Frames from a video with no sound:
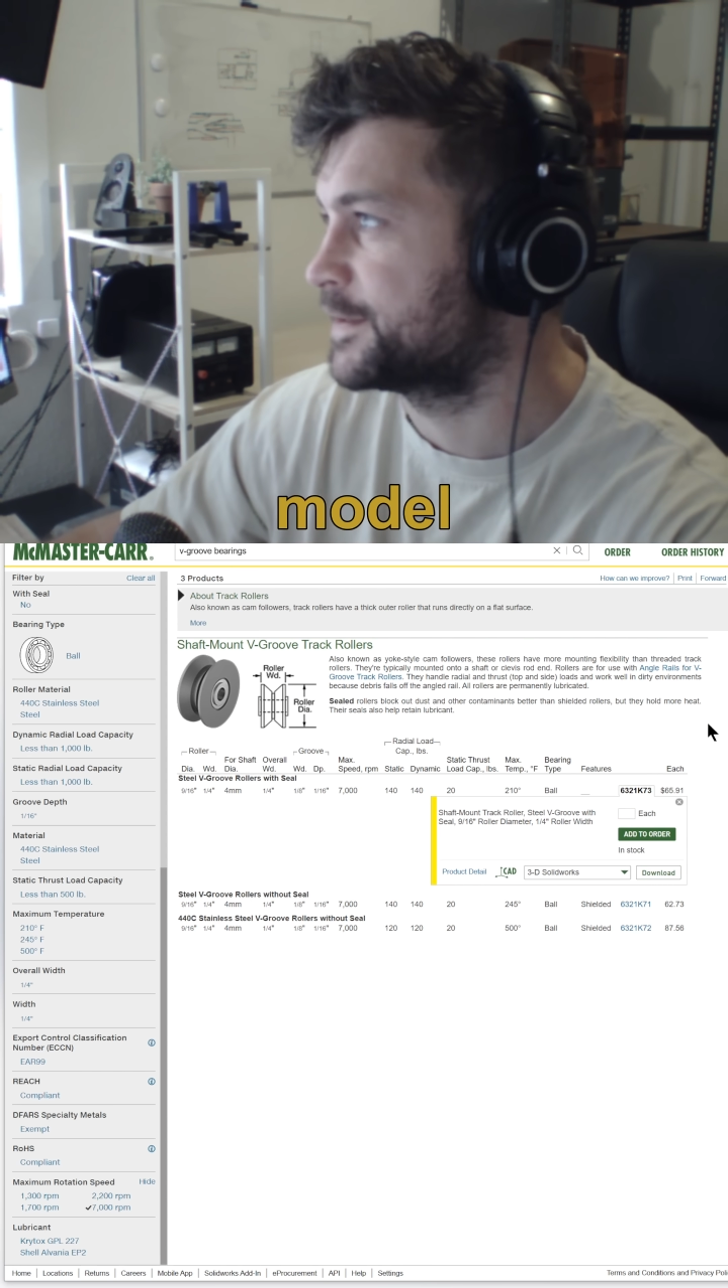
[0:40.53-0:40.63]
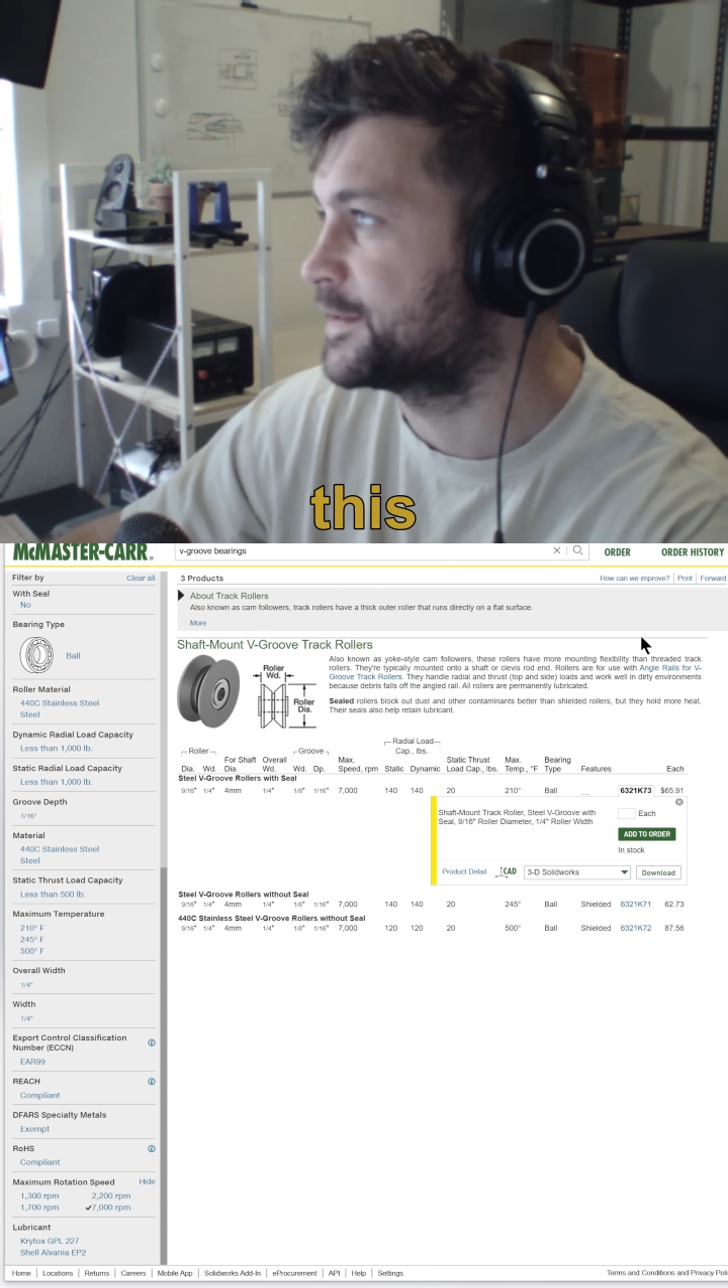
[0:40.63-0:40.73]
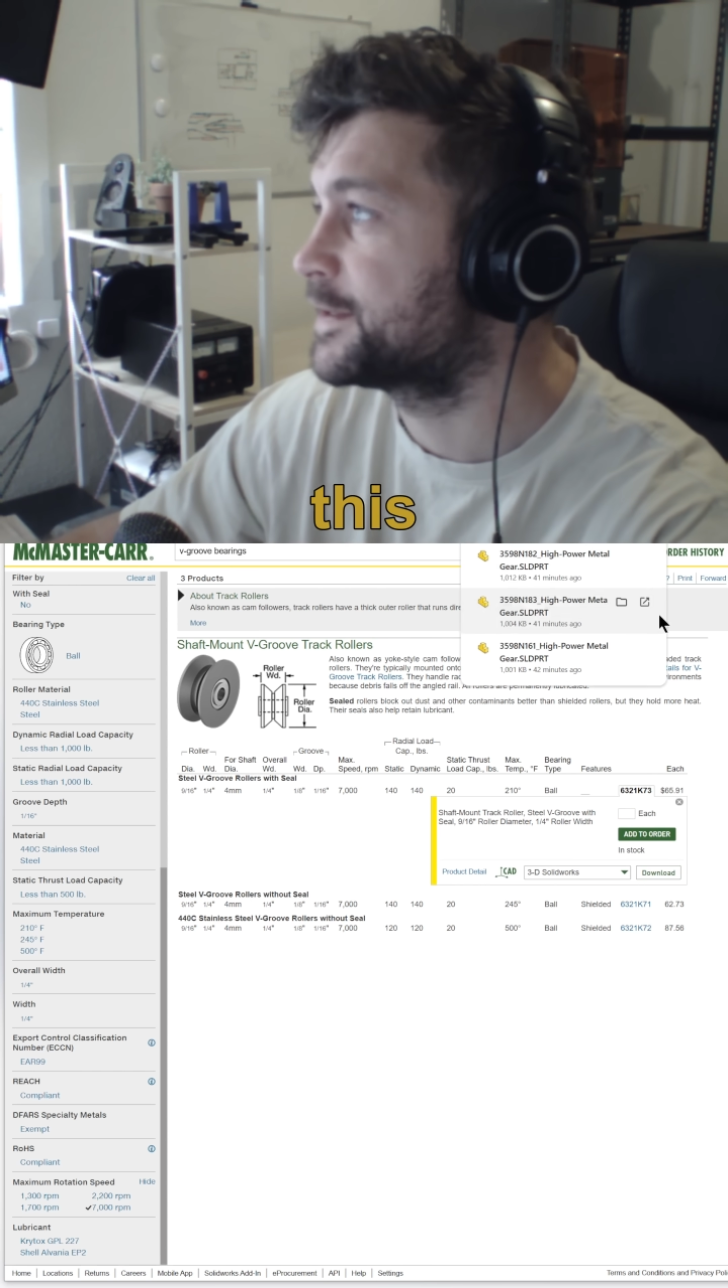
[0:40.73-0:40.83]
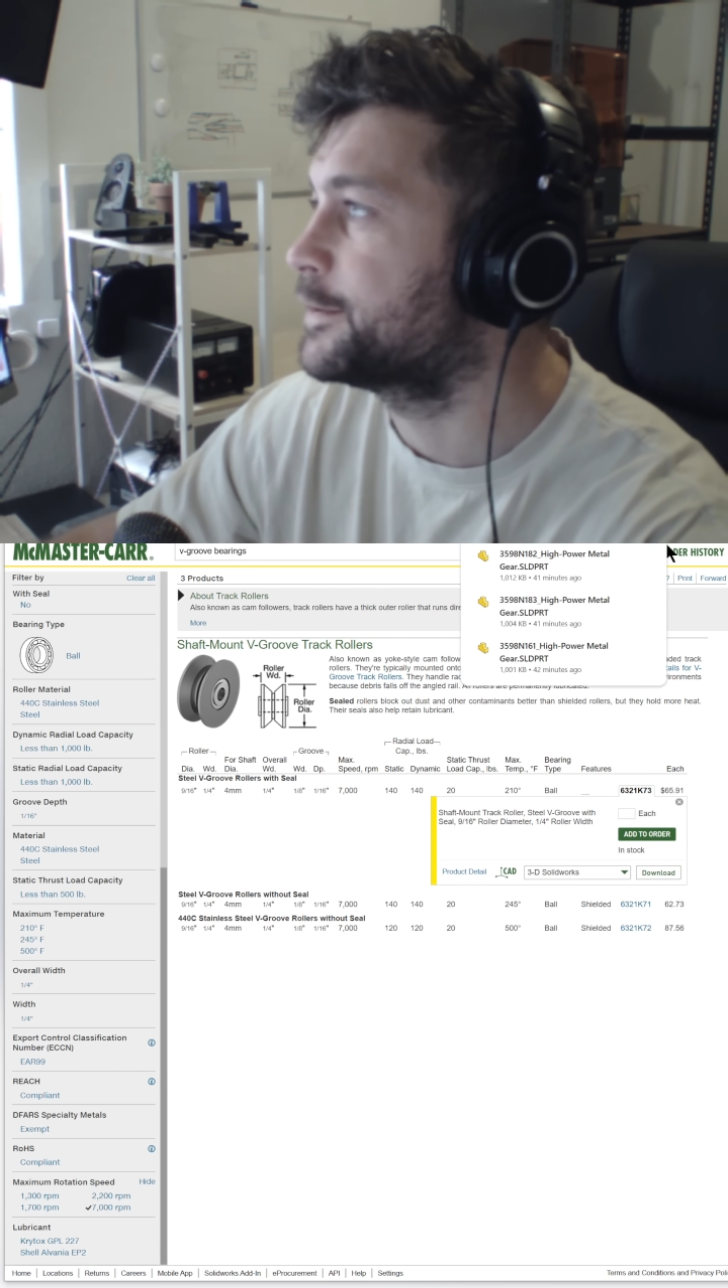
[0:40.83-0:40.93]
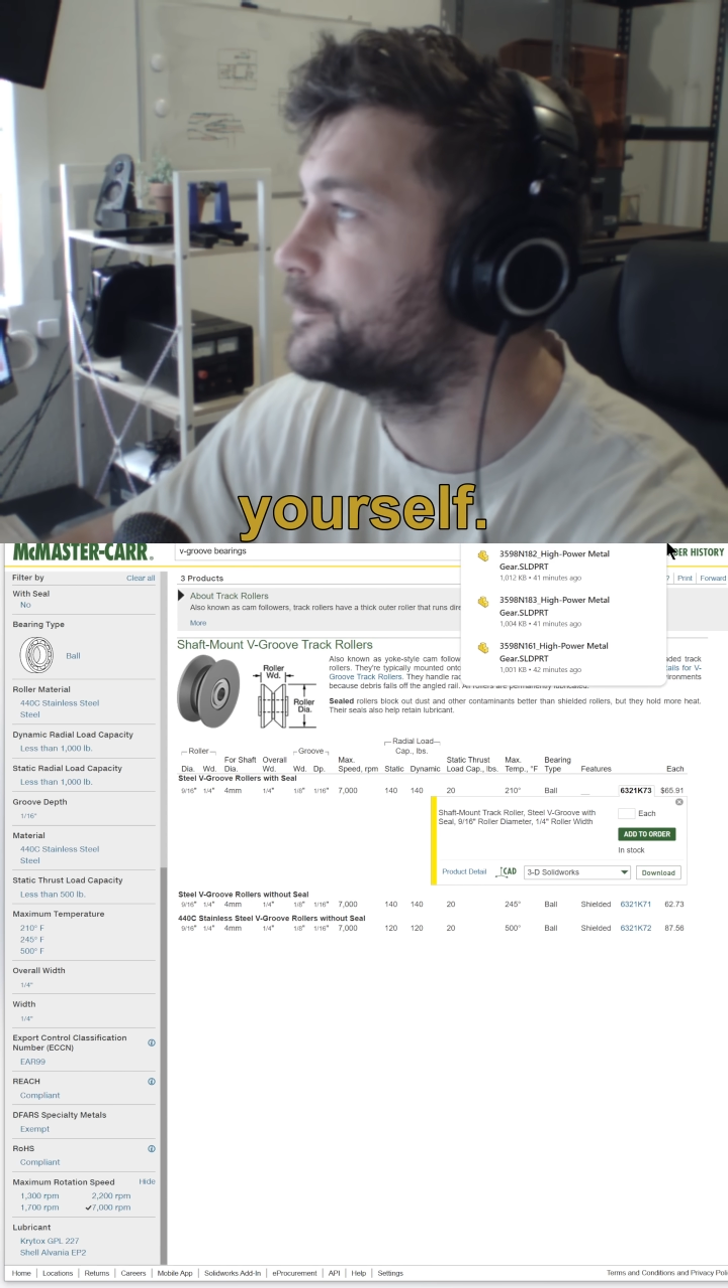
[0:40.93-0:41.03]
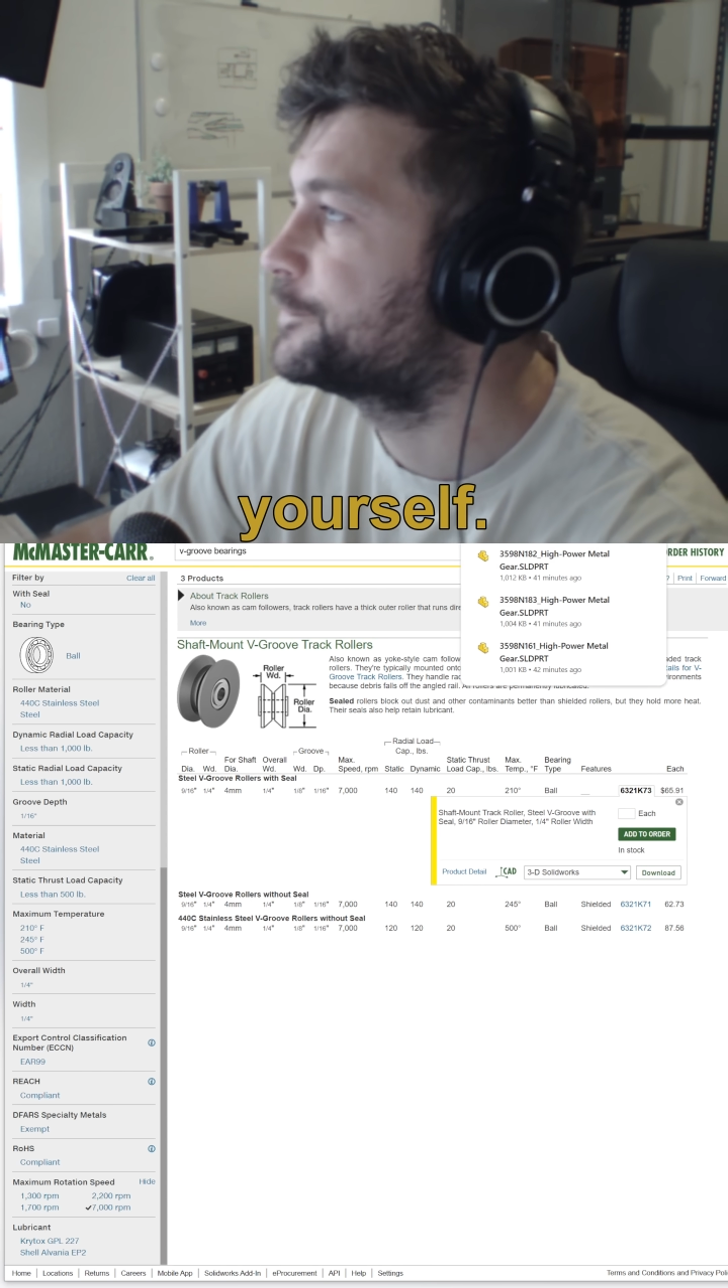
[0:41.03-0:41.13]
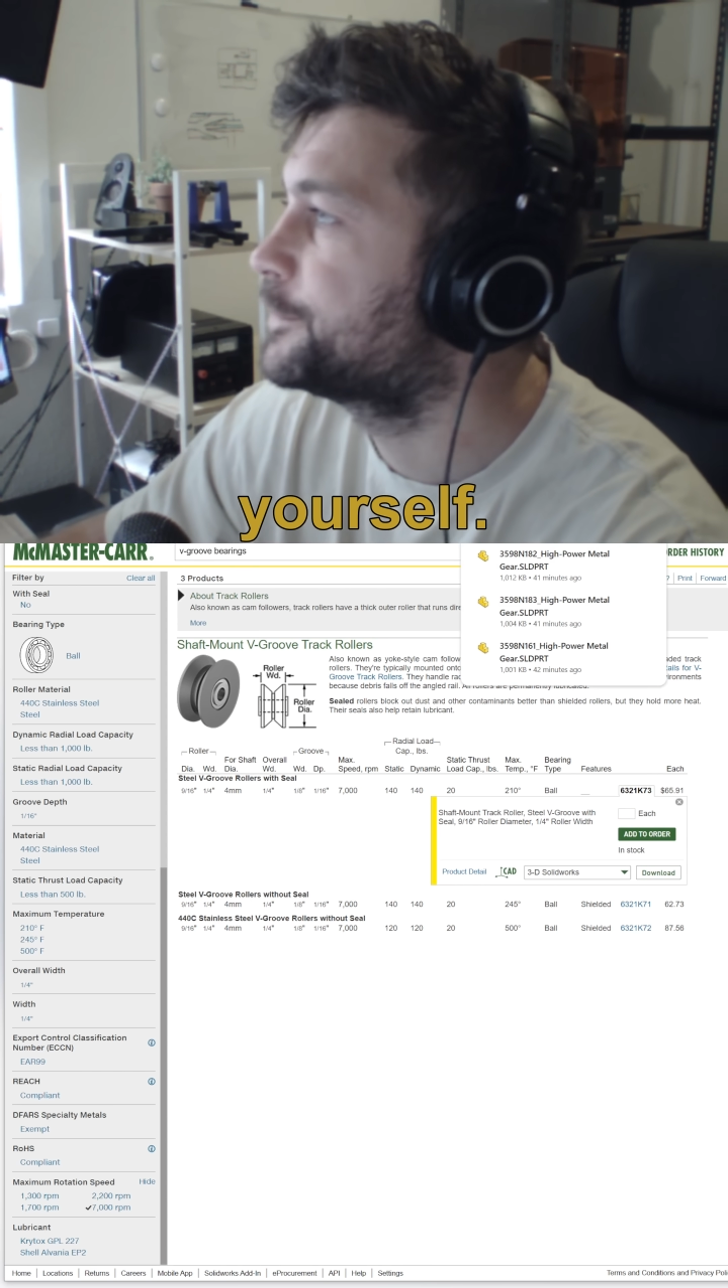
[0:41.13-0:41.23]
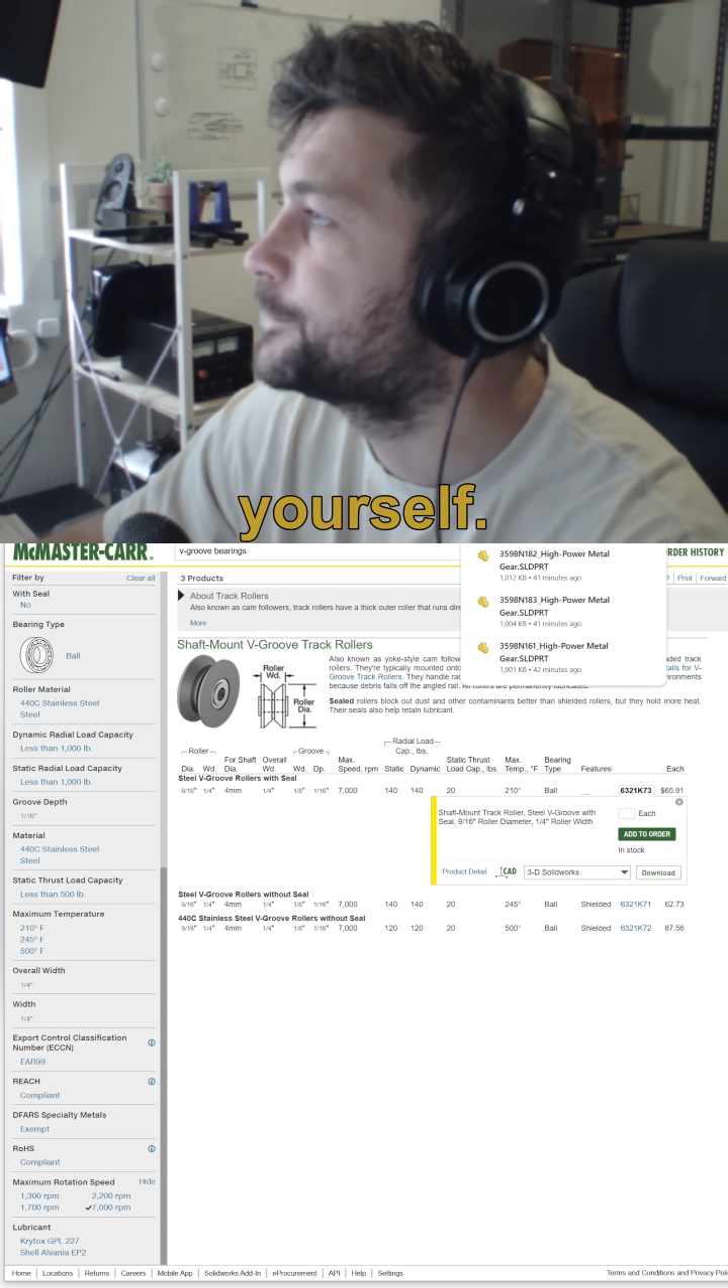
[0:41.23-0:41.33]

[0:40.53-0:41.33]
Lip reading: yourself.